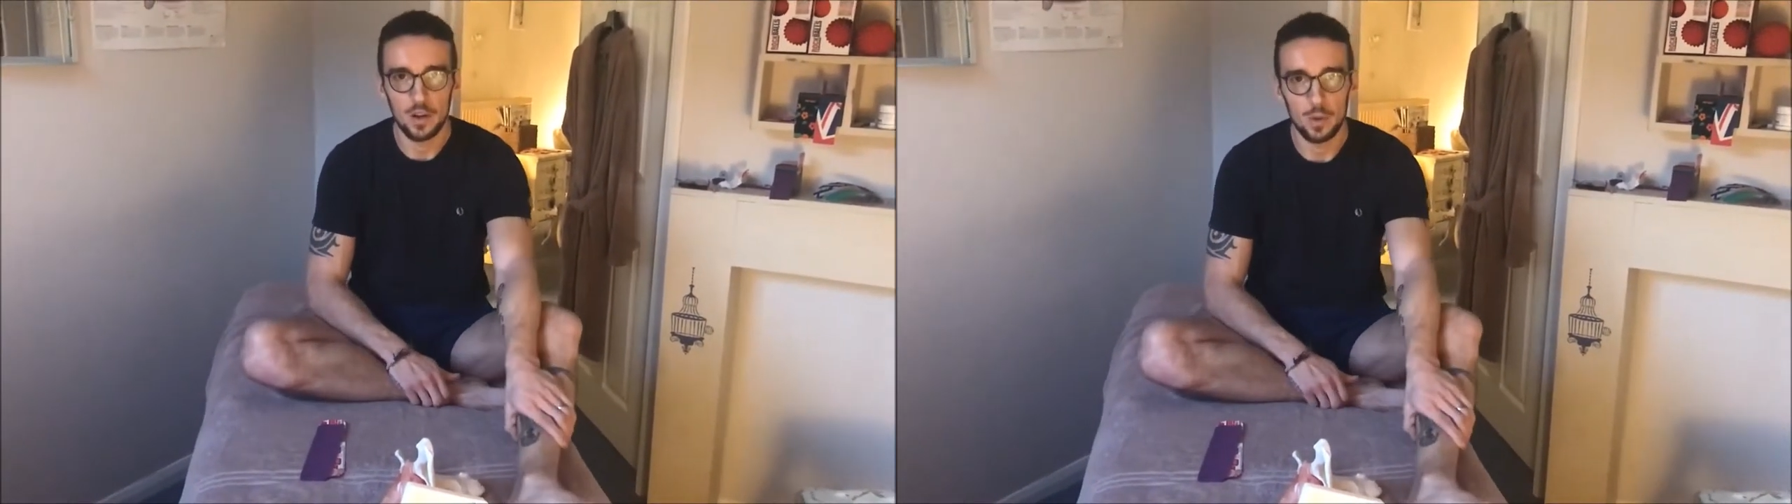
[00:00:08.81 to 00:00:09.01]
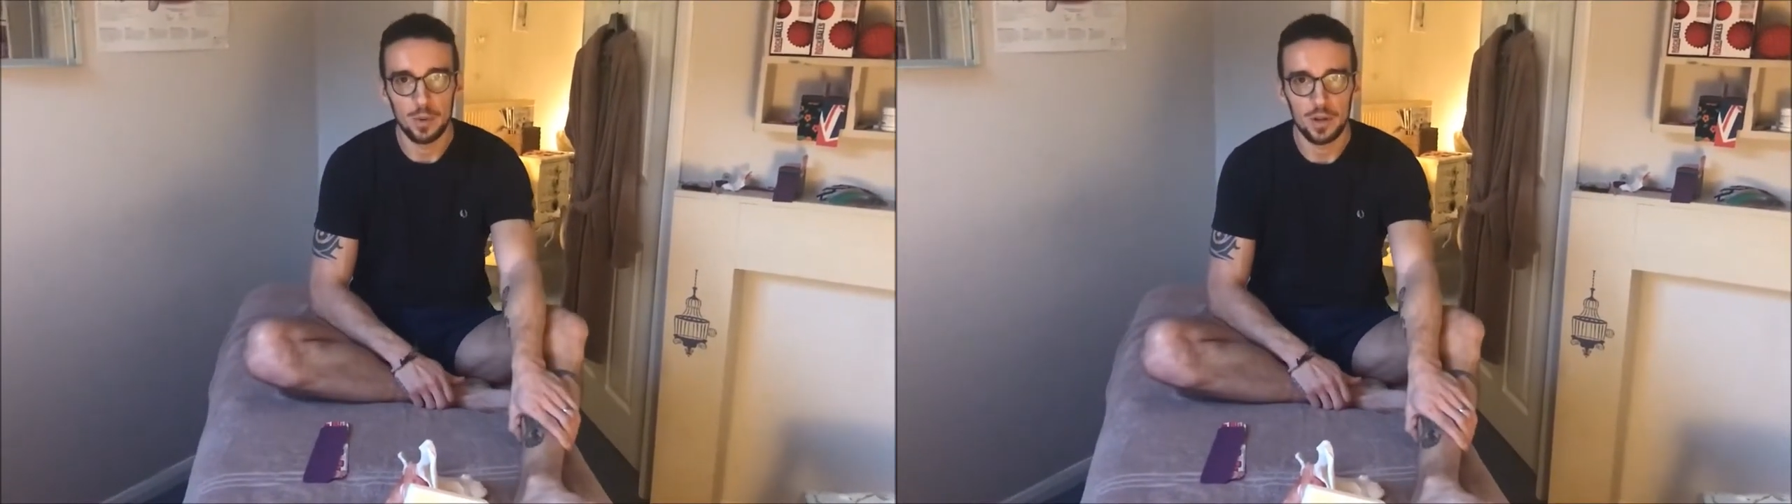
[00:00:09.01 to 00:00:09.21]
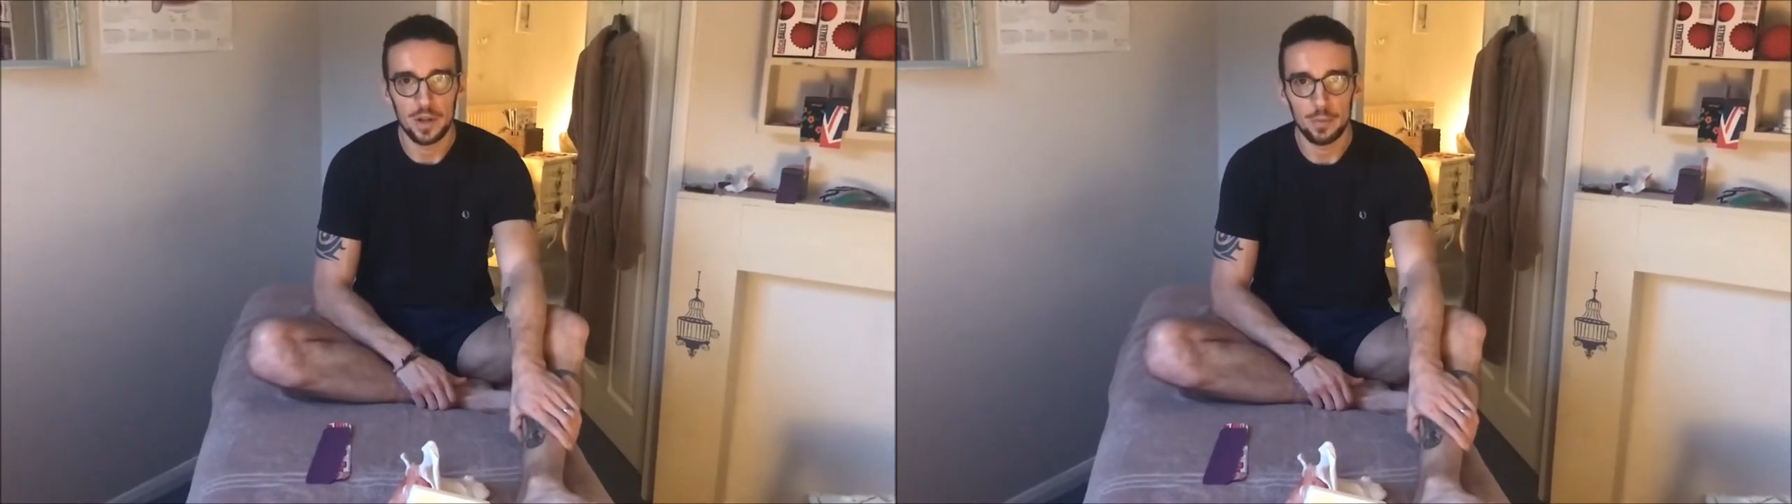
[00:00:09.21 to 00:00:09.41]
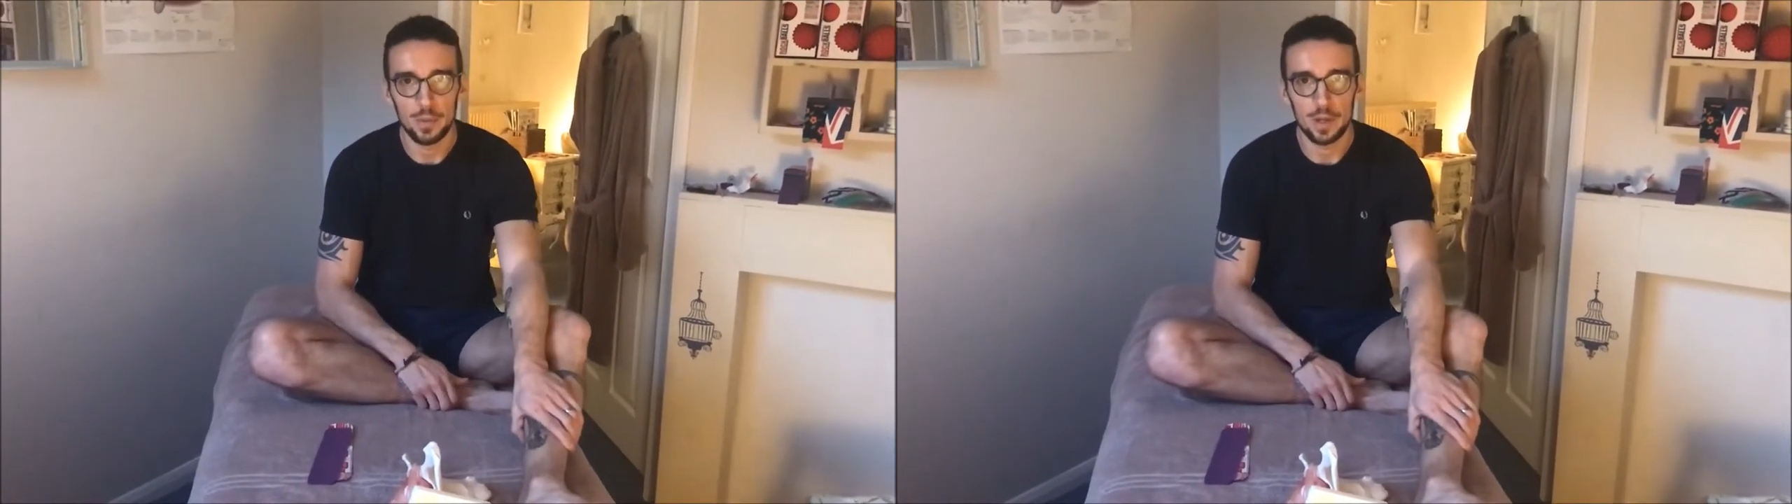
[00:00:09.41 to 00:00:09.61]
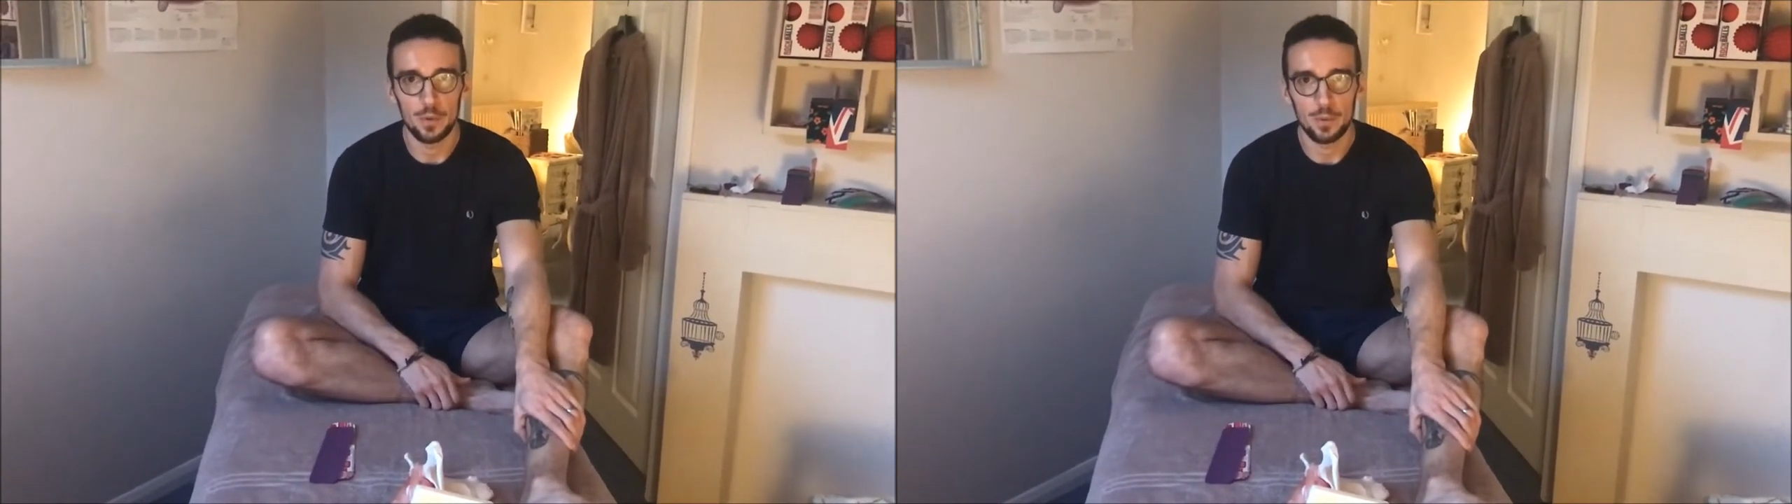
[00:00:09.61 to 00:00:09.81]
common in
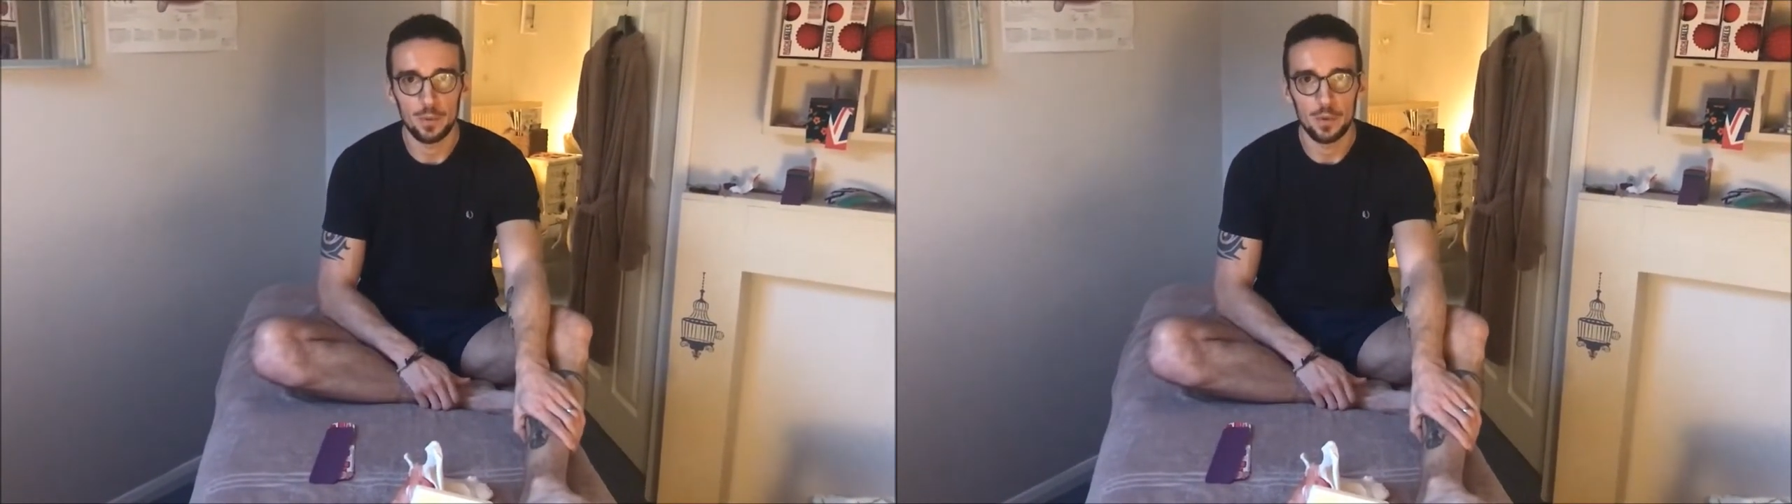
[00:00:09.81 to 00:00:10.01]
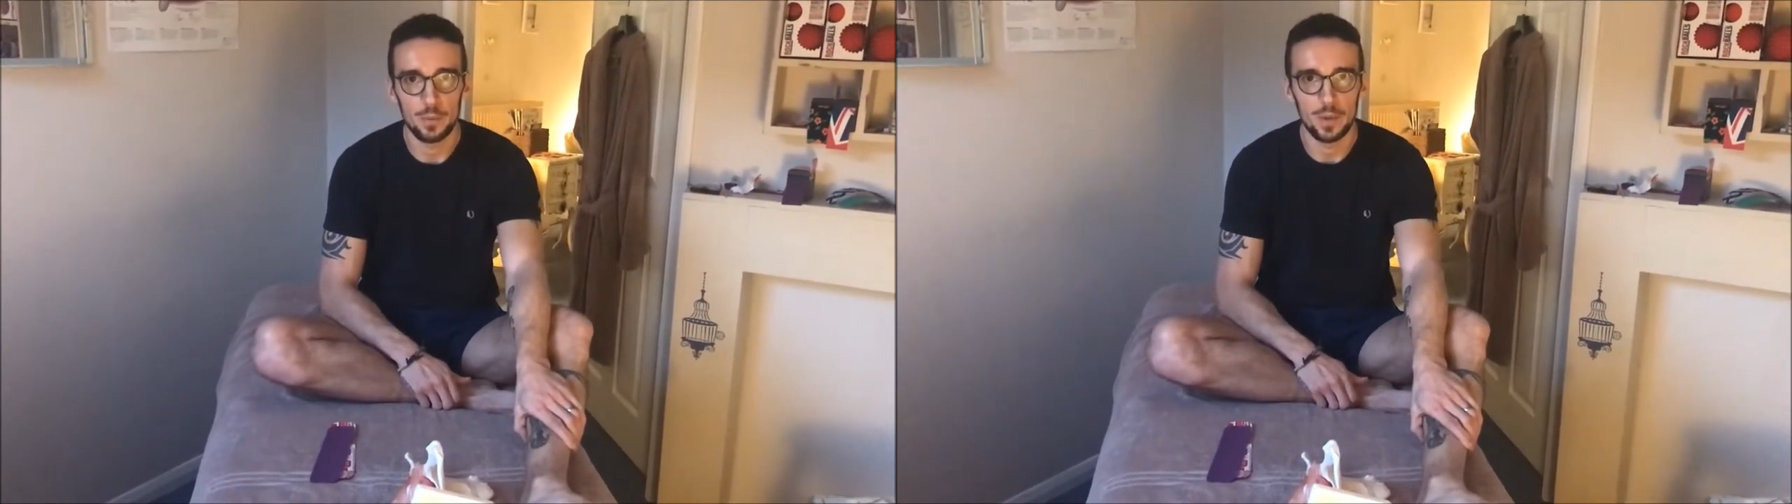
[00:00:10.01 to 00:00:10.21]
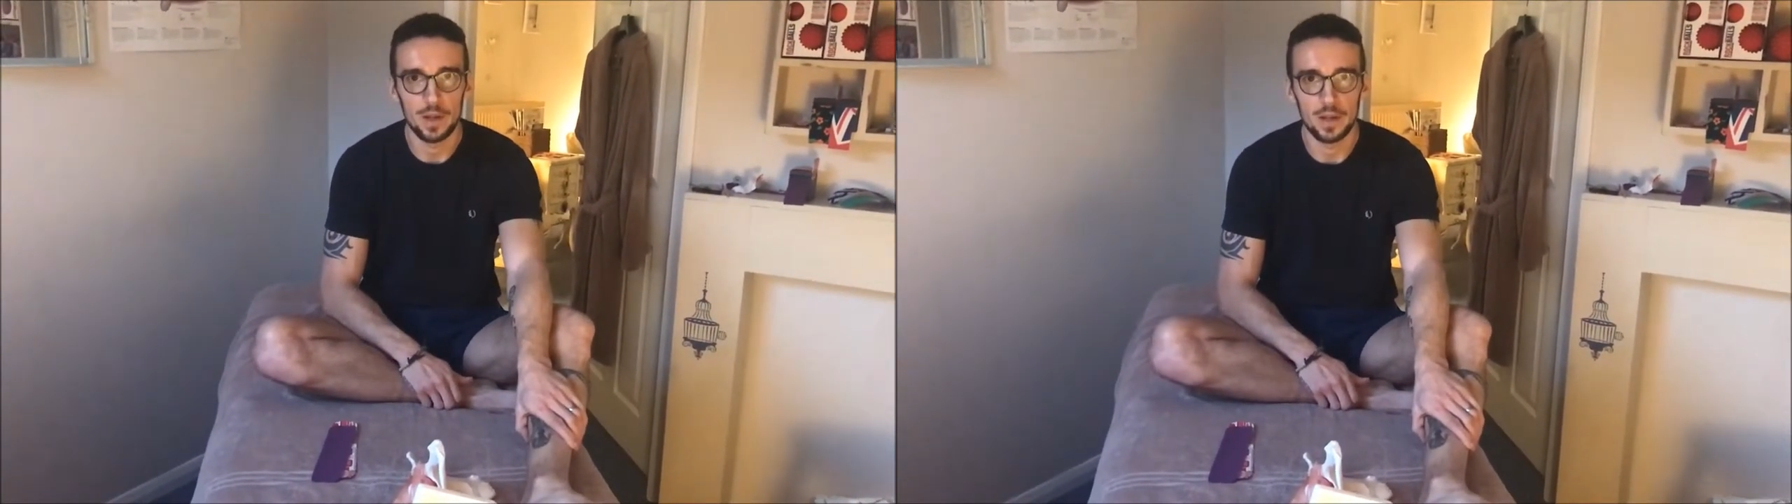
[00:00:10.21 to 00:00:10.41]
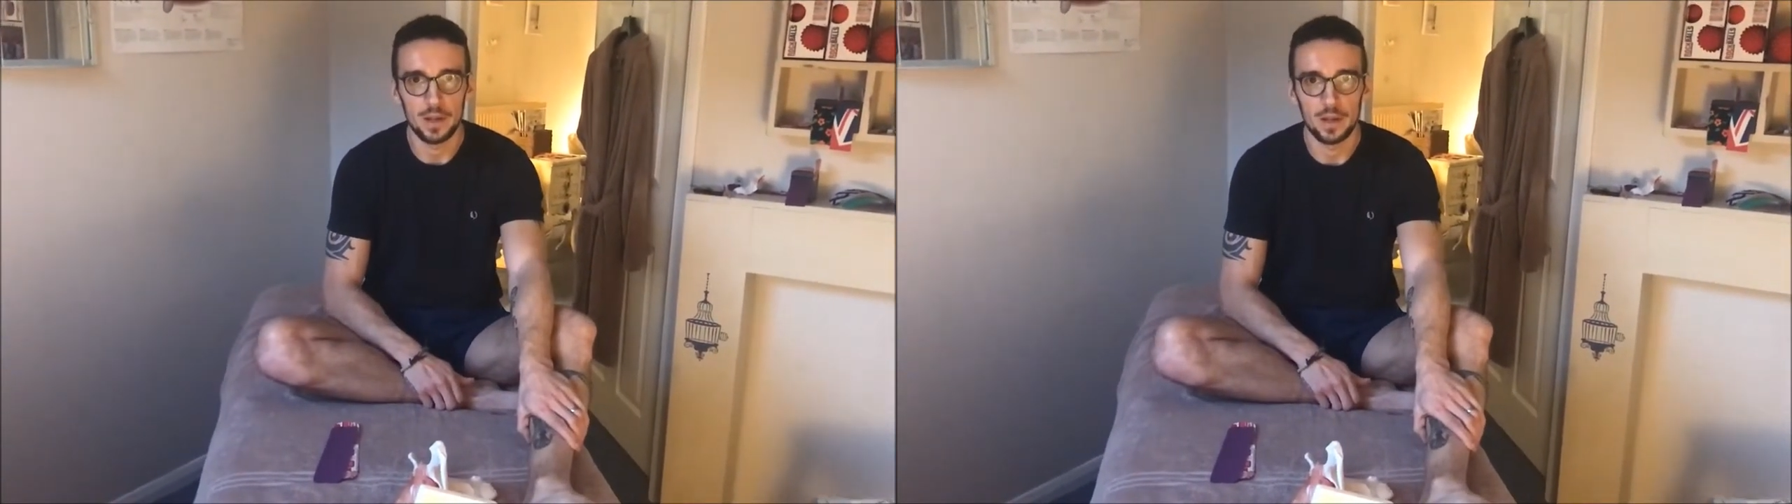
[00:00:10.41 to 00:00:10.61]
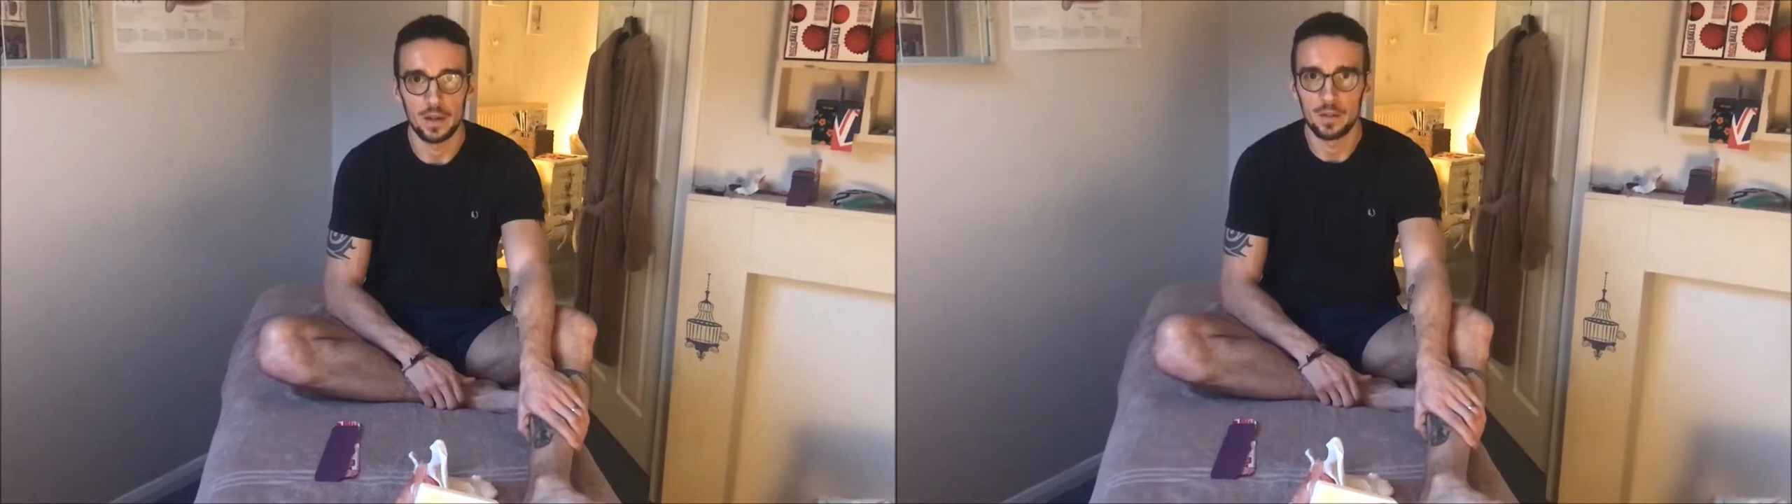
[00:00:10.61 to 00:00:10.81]
people who
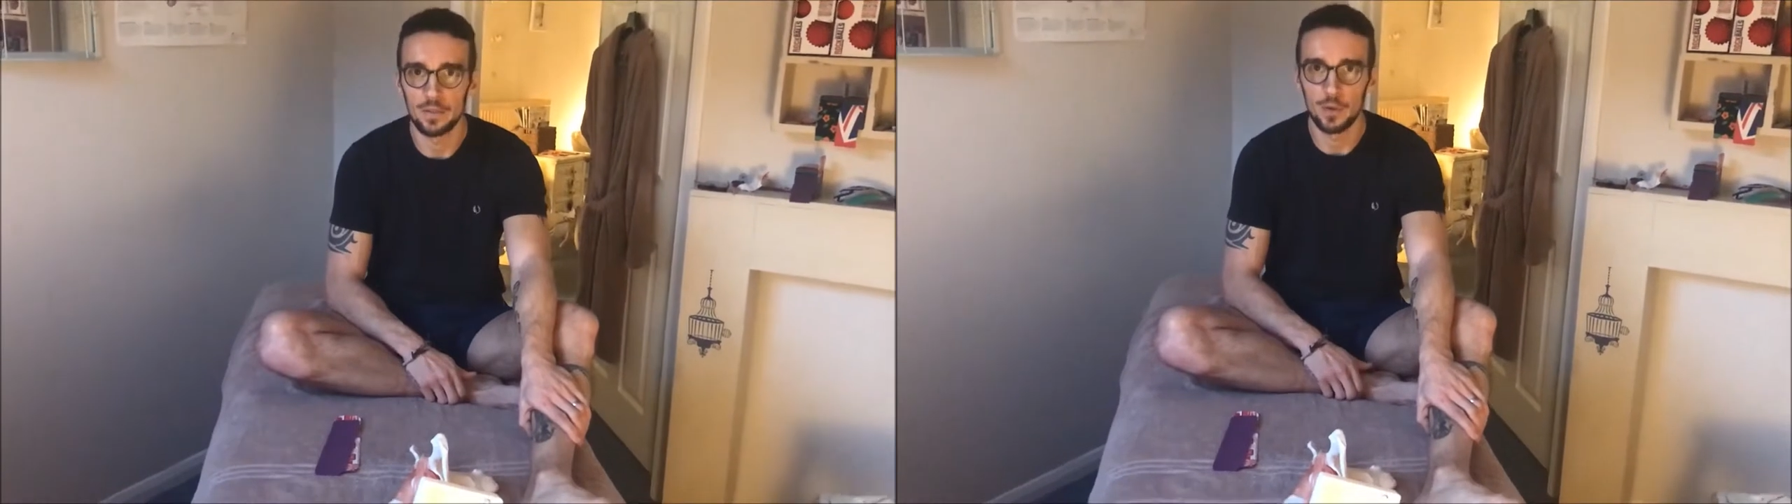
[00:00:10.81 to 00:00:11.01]
play uh,